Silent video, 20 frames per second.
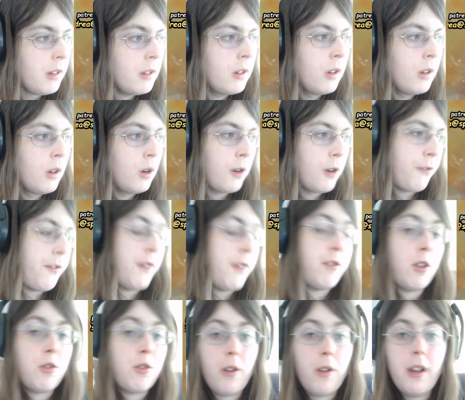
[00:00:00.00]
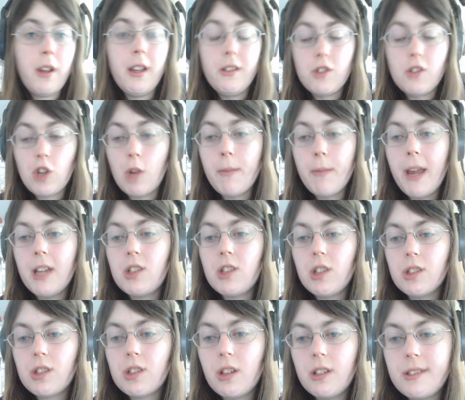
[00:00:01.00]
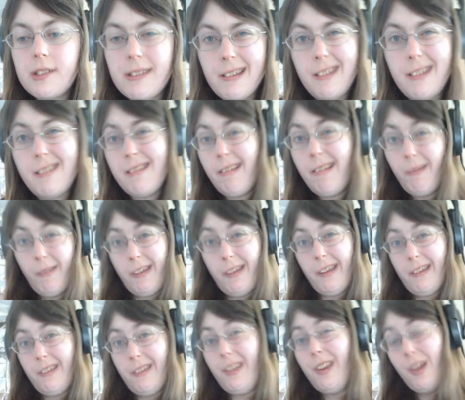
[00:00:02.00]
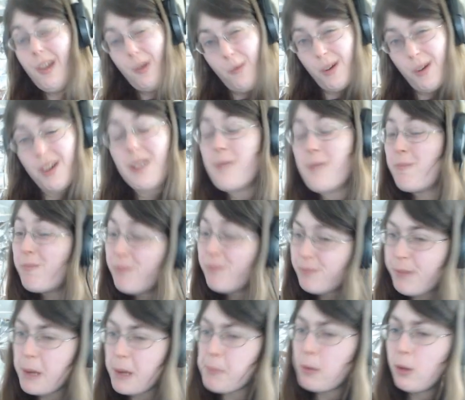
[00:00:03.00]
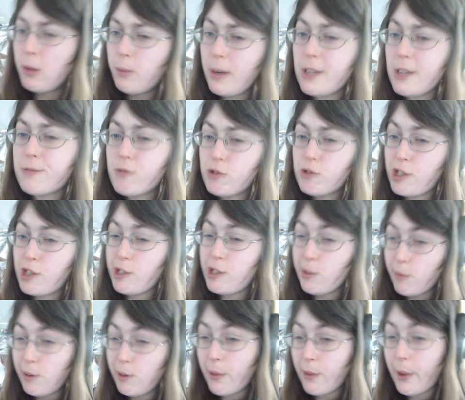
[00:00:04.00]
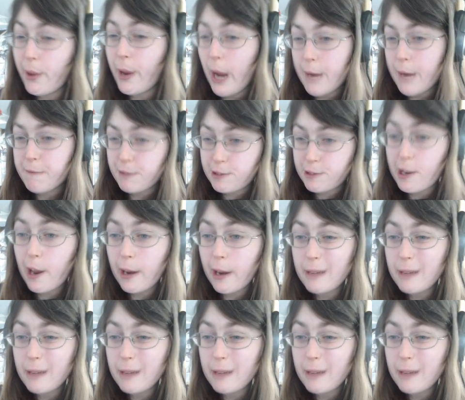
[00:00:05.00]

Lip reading: Or 53. Joe Manchin's going to say, oh, well, you know what? People of West Virginia, what do they have to say?